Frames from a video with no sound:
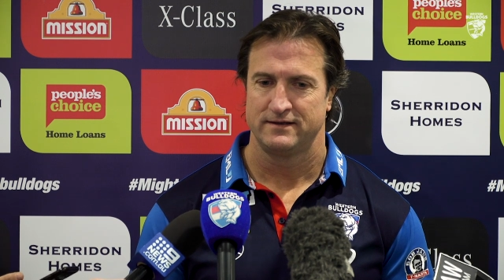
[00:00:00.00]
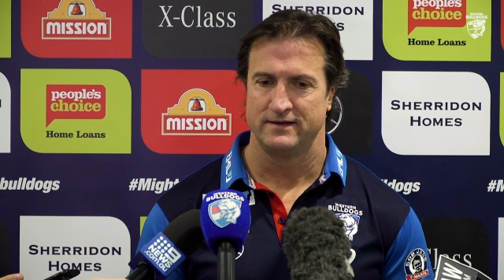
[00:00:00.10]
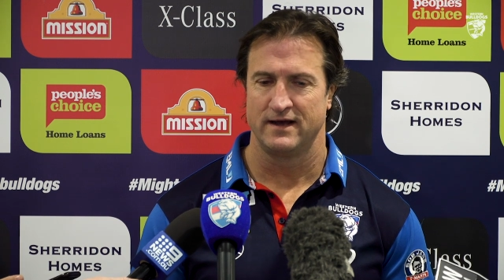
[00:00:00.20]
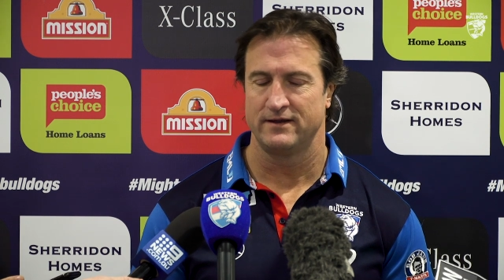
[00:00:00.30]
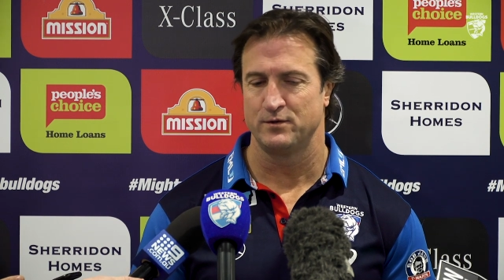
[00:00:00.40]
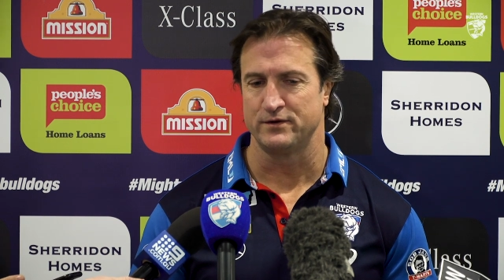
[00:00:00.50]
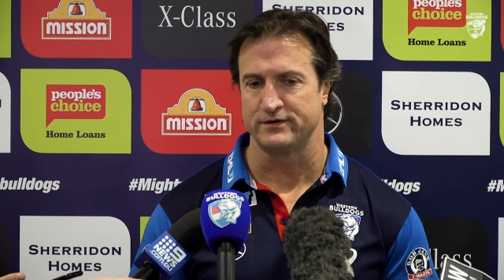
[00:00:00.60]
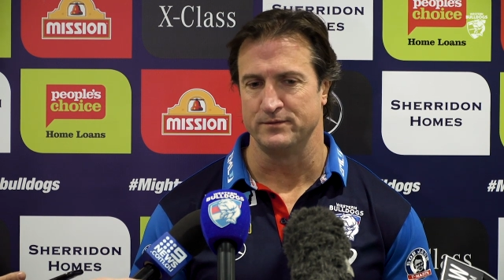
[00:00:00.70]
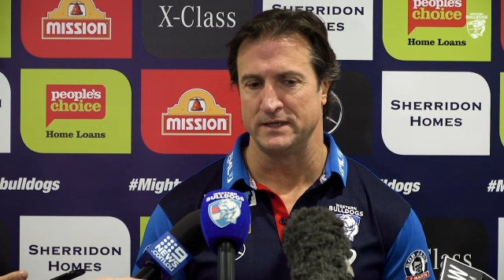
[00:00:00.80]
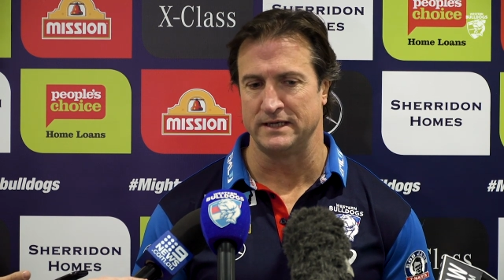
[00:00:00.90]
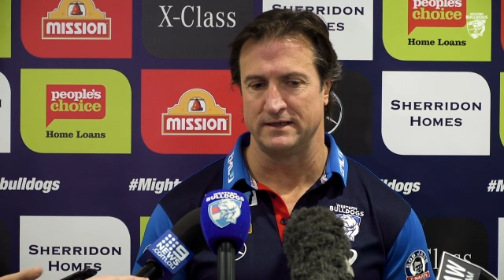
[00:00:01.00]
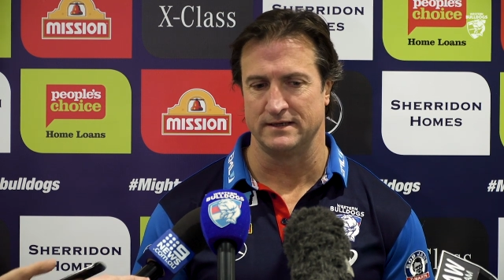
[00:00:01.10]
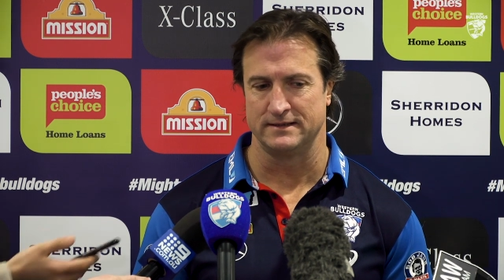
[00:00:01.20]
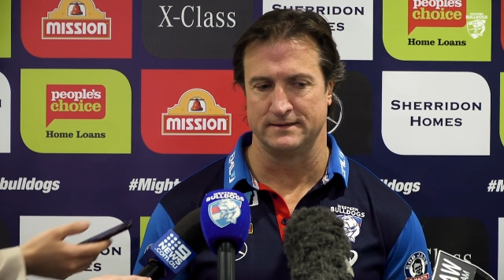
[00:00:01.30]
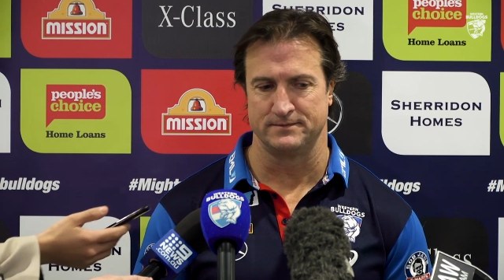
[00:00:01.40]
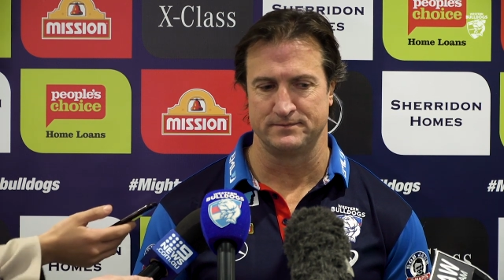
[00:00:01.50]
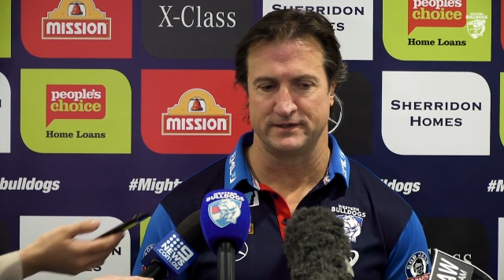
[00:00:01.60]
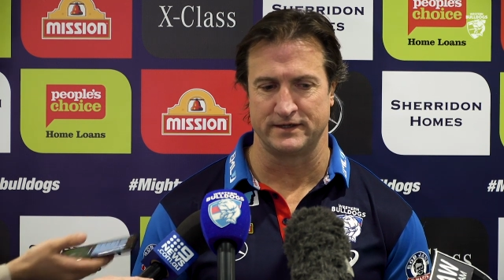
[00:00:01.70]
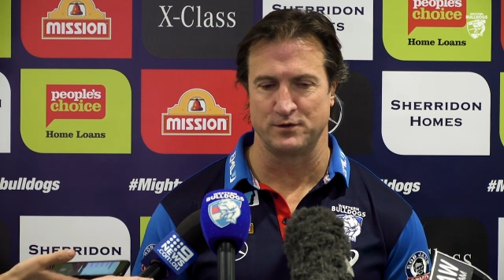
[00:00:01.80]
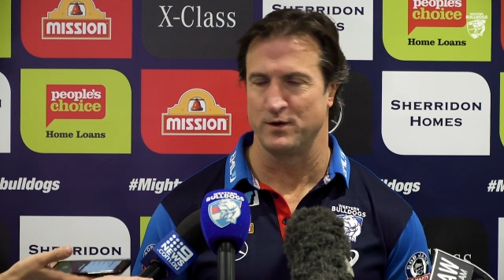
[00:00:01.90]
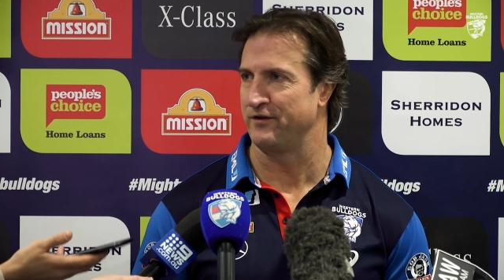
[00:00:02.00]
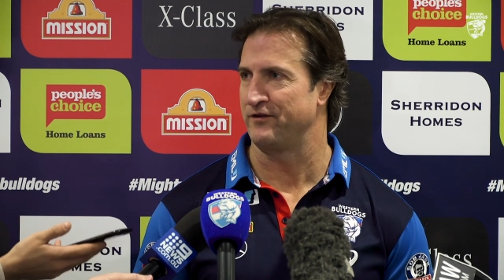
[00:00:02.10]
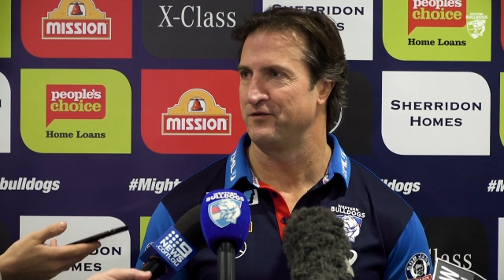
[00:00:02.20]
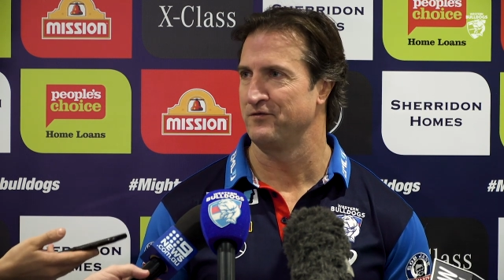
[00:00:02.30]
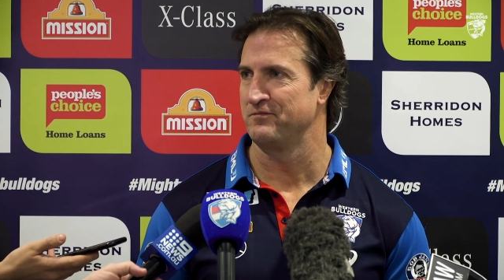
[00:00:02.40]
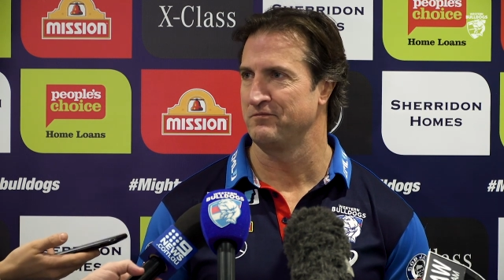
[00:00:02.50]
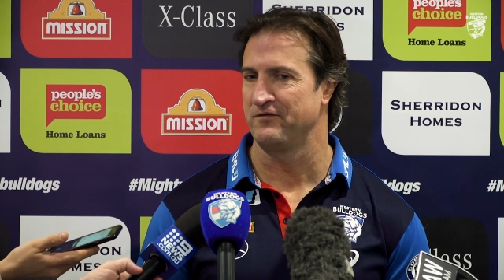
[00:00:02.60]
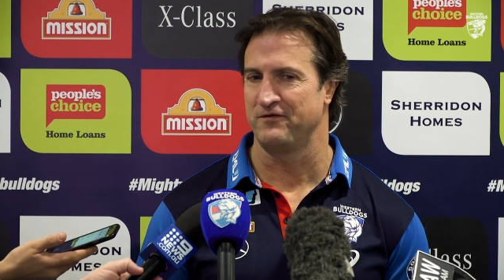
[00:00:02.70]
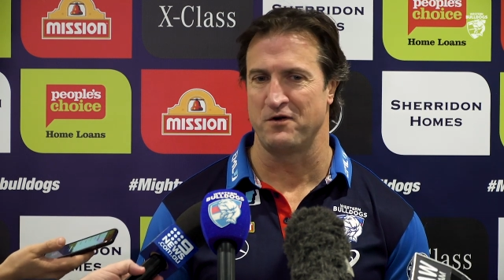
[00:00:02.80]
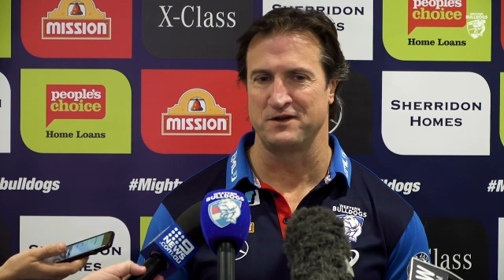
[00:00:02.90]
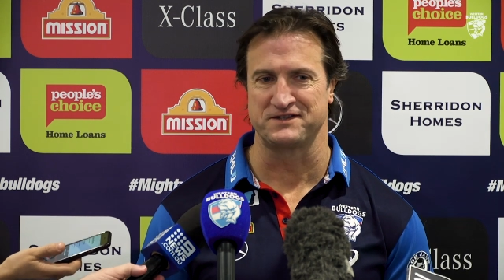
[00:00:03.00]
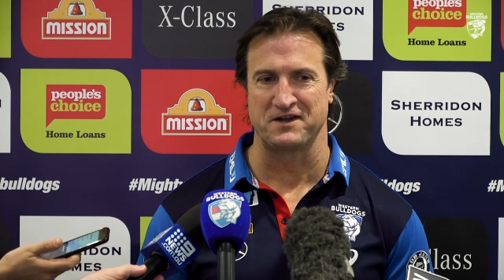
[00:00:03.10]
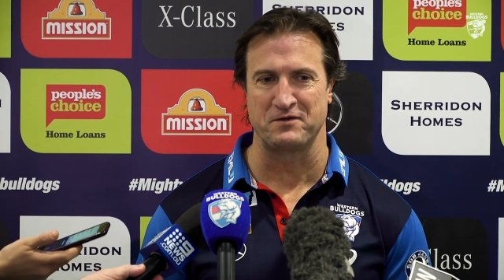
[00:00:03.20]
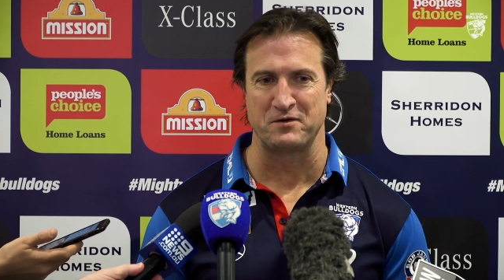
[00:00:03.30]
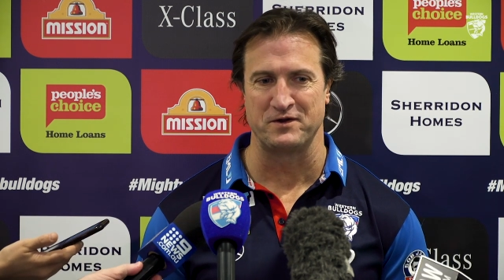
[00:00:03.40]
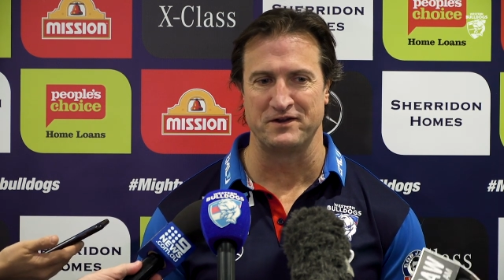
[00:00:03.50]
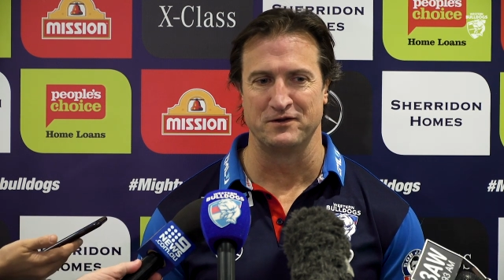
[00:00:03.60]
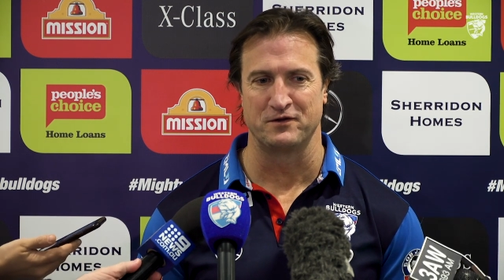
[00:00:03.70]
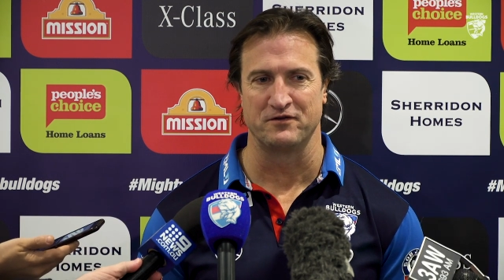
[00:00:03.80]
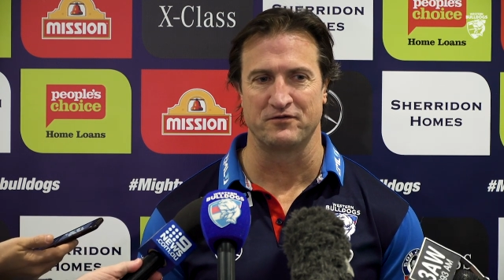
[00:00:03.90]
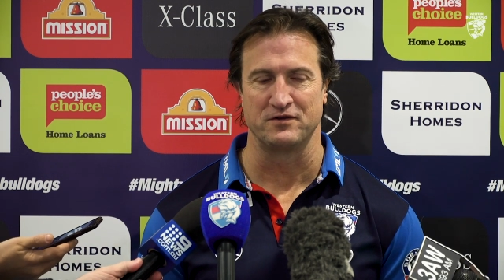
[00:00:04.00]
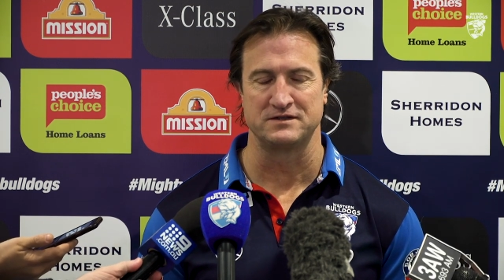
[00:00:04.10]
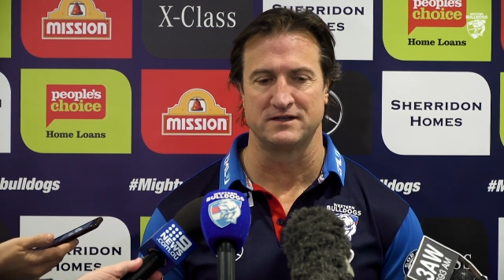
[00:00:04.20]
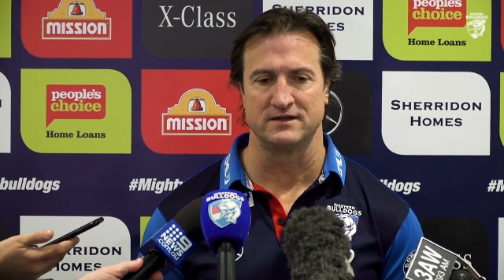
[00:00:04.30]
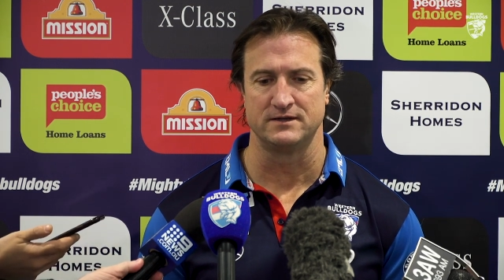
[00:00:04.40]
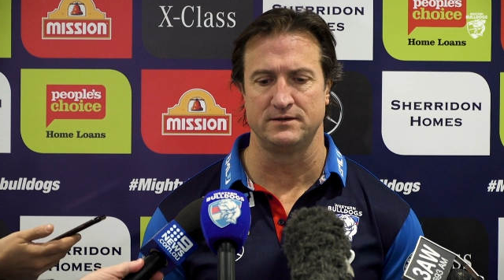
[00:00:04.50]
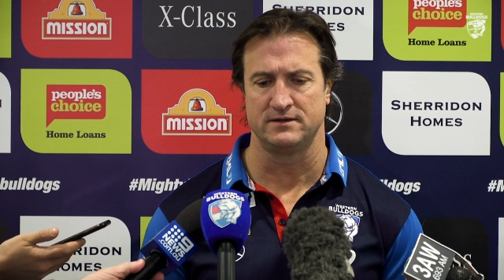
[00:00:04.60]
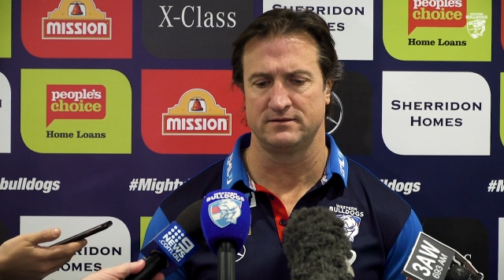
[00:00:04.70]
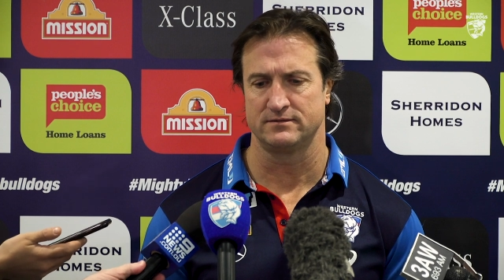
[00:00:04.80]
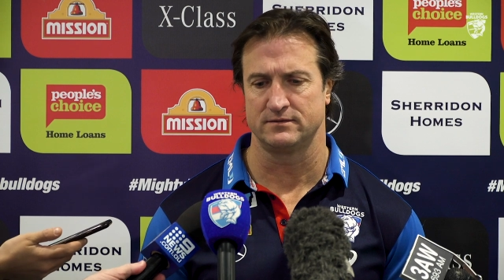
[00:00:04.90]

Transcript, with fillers: No, there weren't too many. Um, you can always find something when you look at it forensically.